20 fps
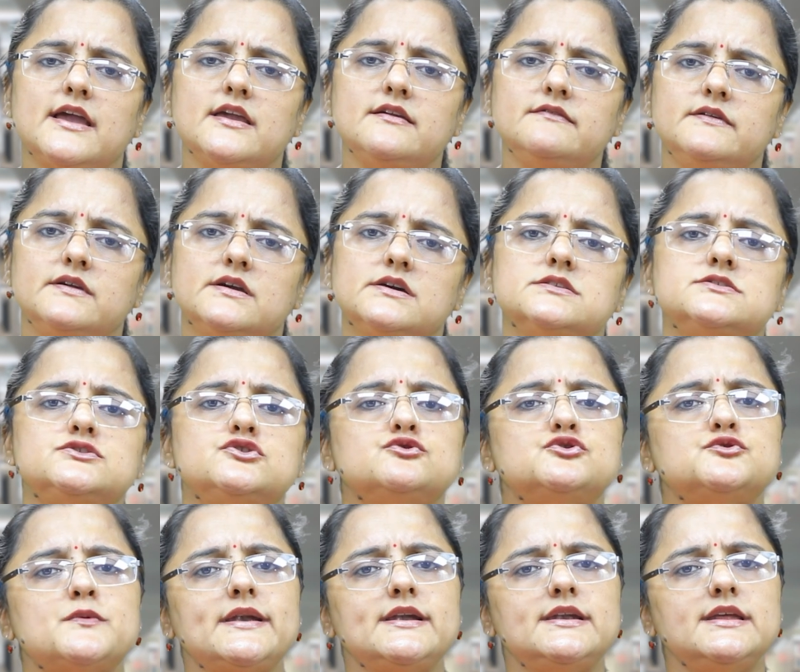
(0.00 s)
5 years
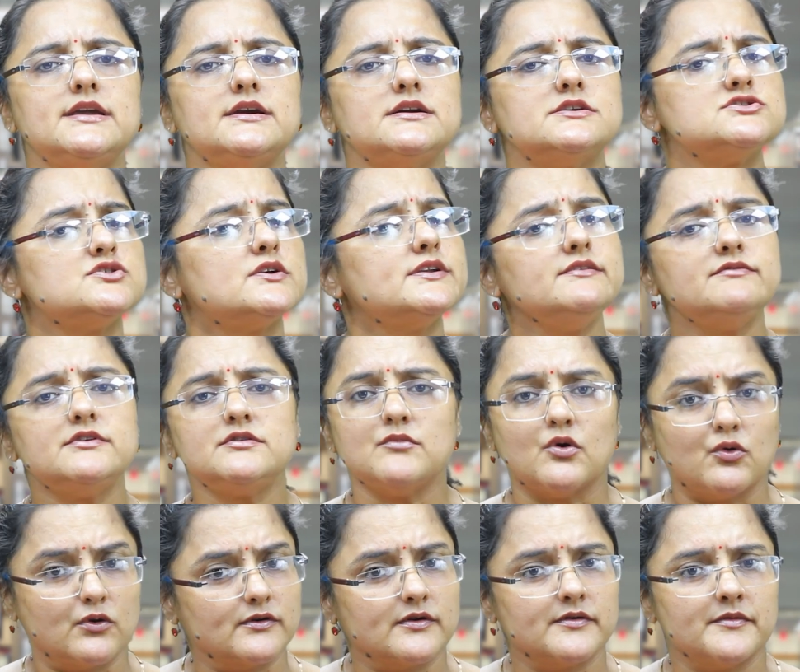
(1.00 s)
to 20 years or
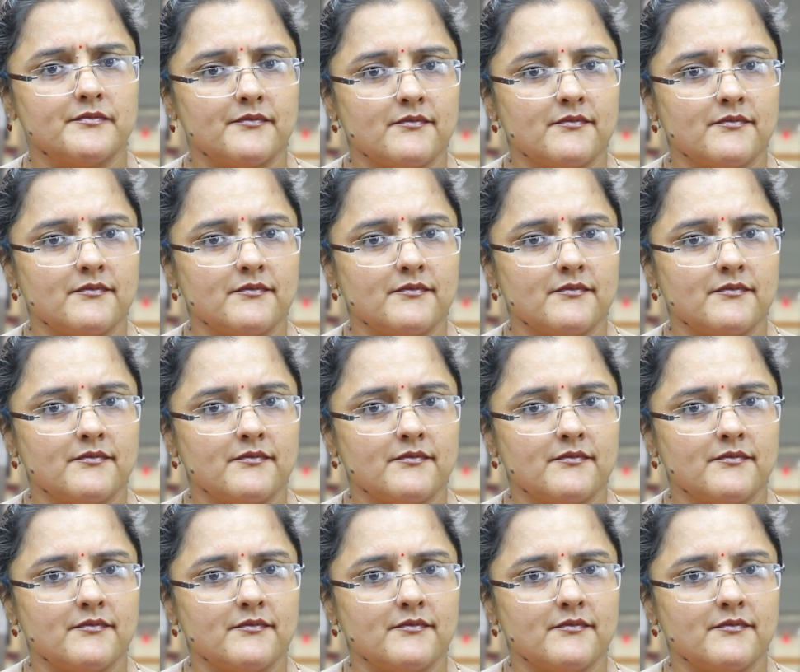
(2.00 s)
even more.